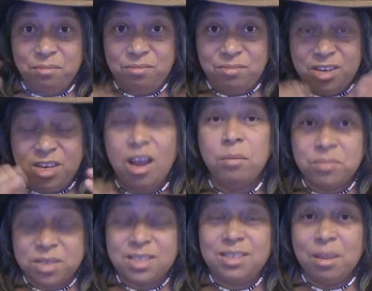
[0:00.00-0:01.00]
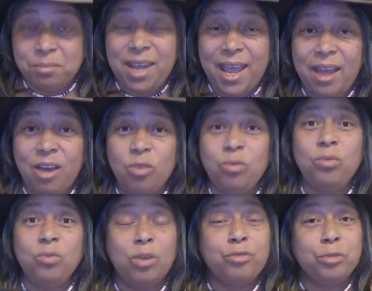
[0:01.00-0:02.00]
numbs them
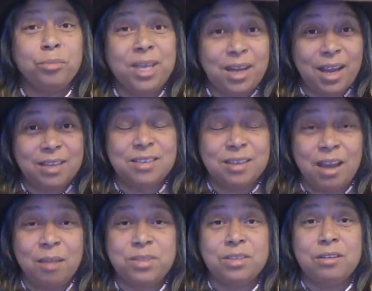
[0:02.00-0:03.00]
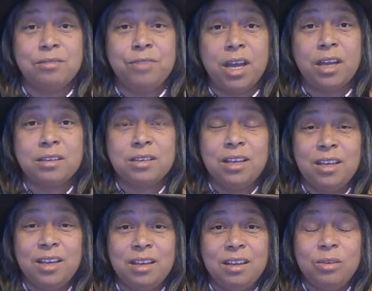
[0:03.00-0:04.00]
down. Well, for me, it has an opposite effect.
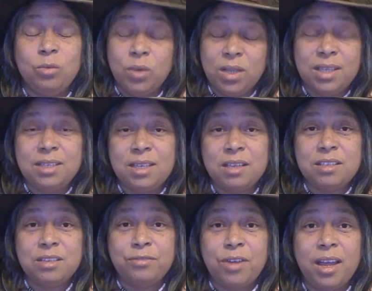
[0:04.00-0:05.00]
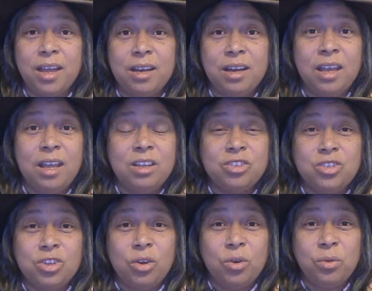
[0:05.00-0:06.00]
It will intensify it.
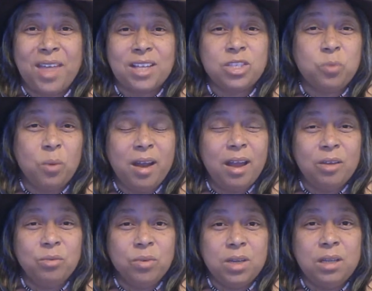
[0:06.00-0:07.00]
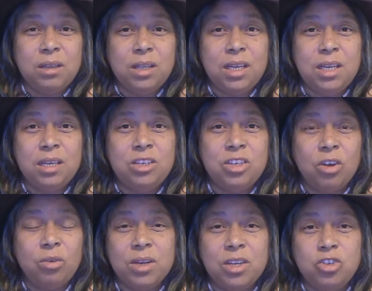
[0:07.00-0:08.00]
So that's why I really
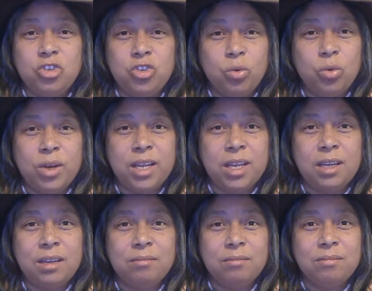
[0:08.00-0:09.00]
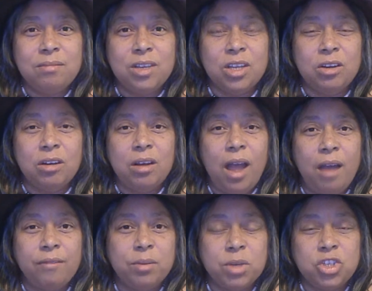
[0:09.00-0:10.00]
don't enjoy, you know,
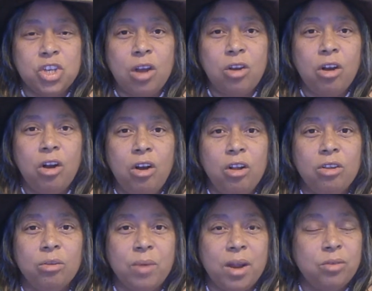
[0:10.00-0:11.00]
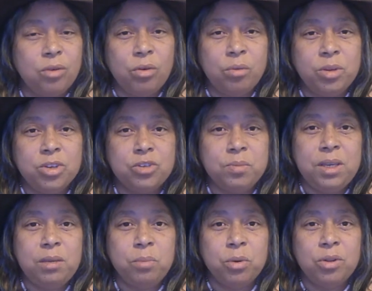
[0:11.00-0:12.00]
having much alcohol around a whole bunch of
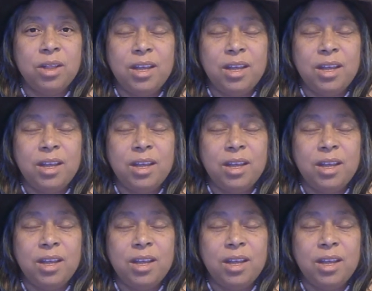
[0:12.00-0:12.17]
people,